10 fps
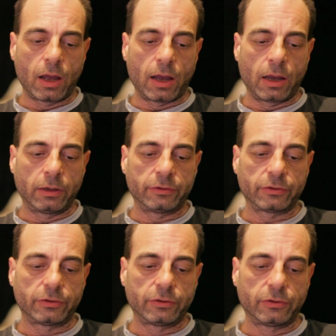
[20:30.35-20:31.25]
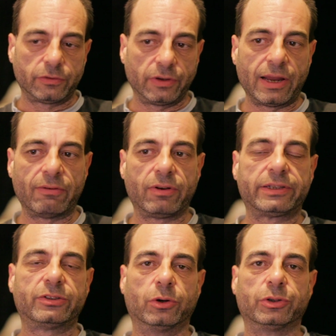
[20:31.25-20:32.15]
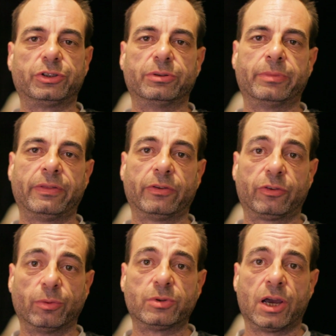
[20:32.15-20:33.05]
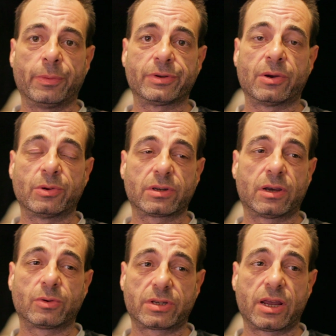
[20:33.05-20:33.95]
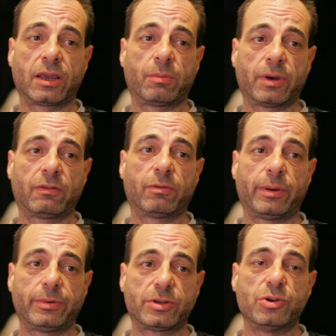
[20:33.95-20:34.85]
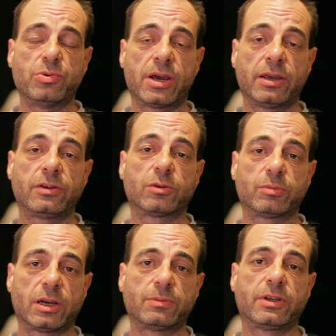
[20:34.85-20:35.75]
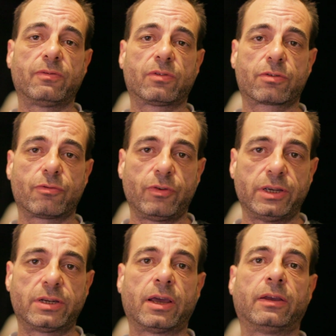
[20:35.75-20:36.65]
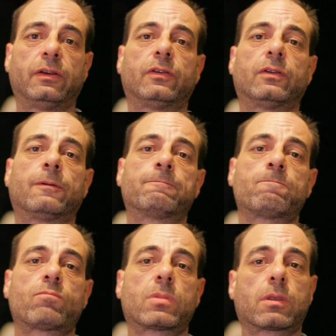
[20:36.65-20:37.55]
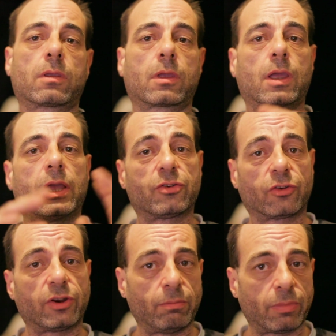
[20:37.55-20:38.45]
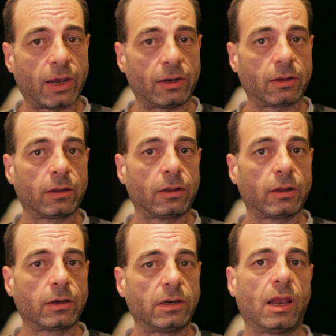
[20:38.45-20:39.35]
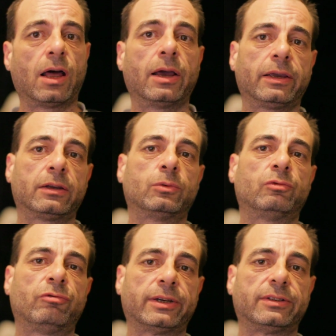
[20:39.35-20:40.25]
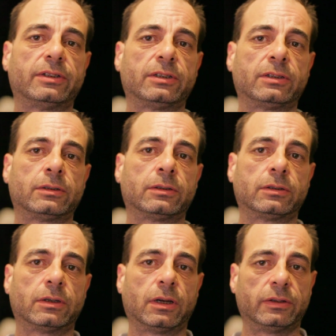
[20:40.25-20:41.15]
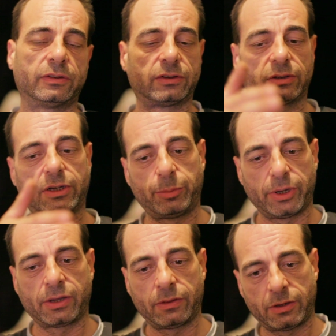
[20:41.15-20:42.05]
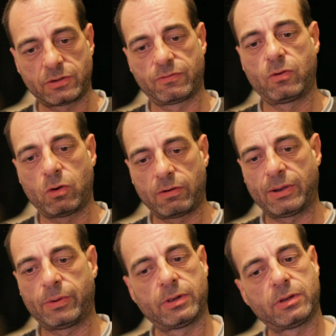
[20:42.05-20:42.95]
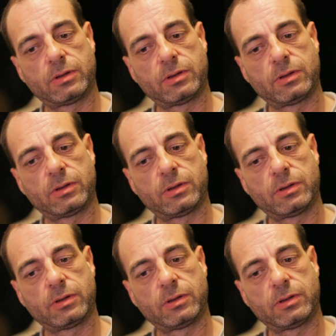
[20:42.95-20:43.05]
And the level of exhaustion meant that sometimes I was staying in bed for maybe 2 days, sometimes even 3 days, just in bed, lying and resting and sleeping in these 4-hour